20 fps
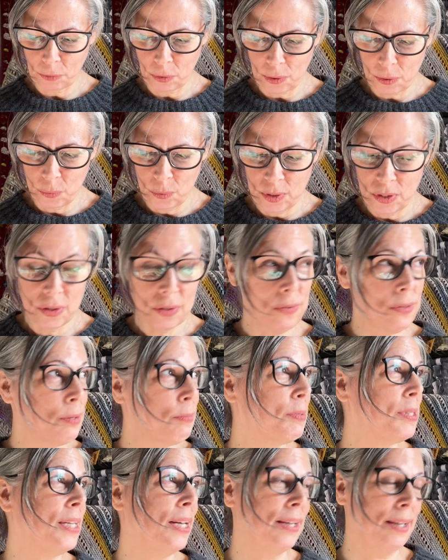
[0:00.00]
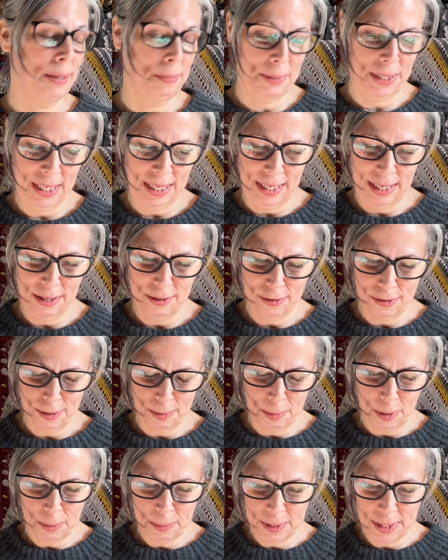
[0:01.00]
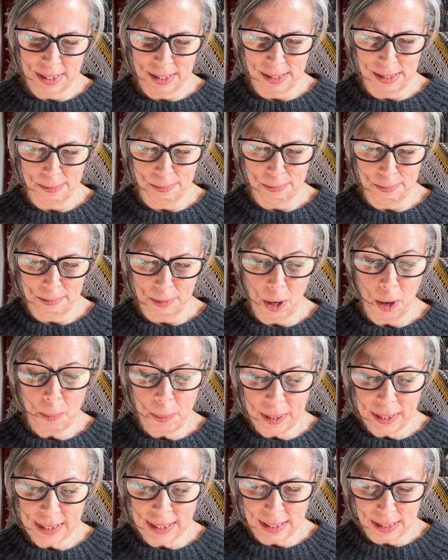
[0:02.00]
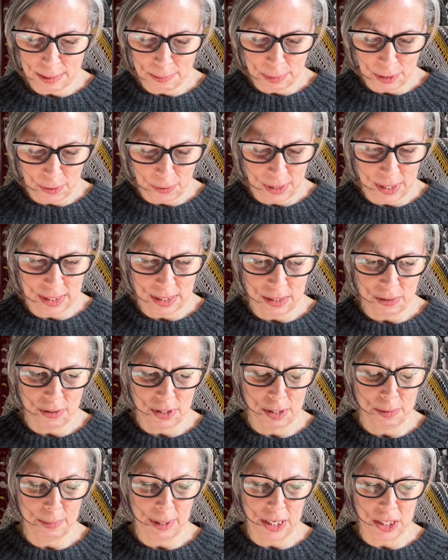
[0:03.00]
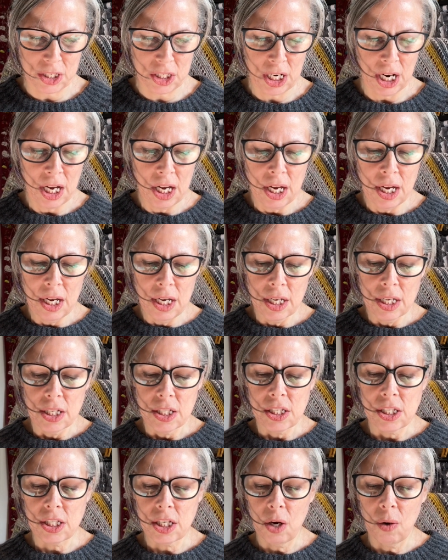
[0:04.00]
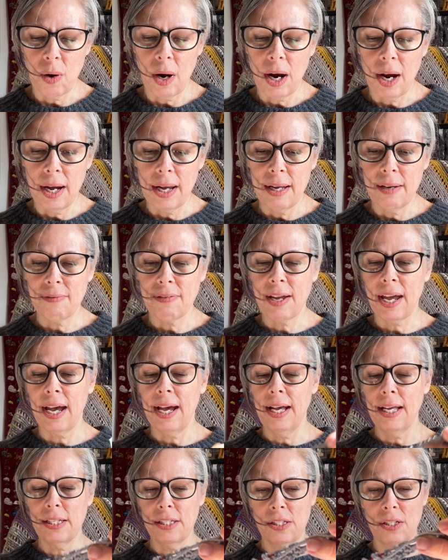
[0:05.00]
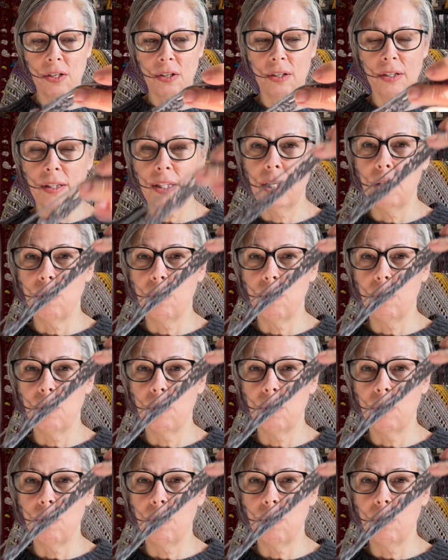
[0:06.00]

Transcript: we do have some sun coming in here, so I'm hoping it doesn't blow things out too much. So I have cast on the